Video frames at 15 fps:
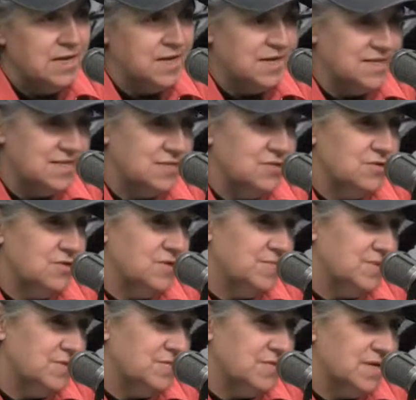And I know that
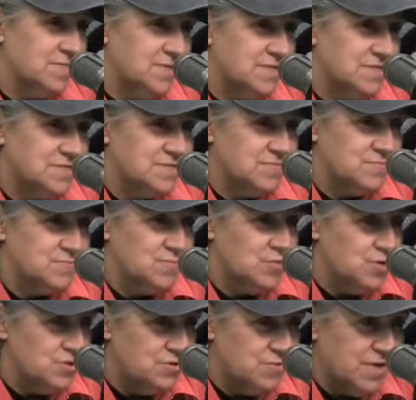Billy Graham is
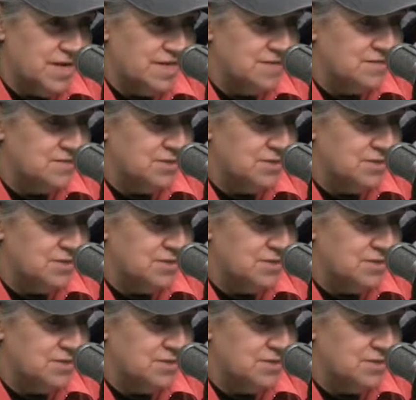worldwide,